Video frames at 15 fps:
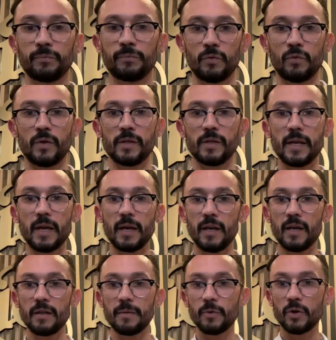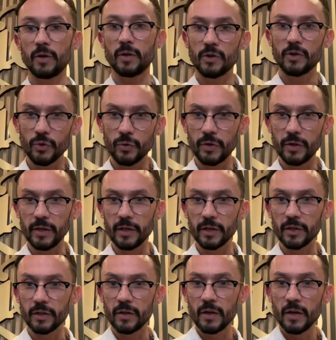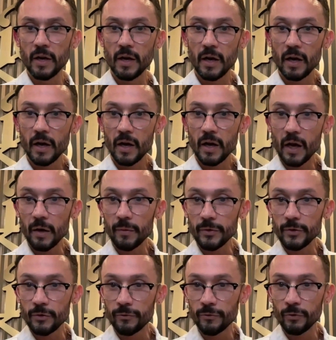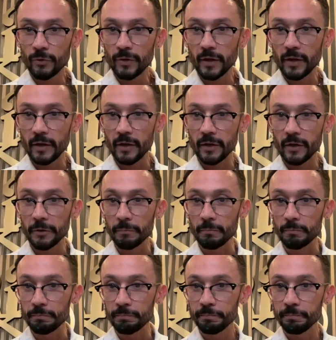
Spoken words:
1 second, I'm gonna show you here how we do for the...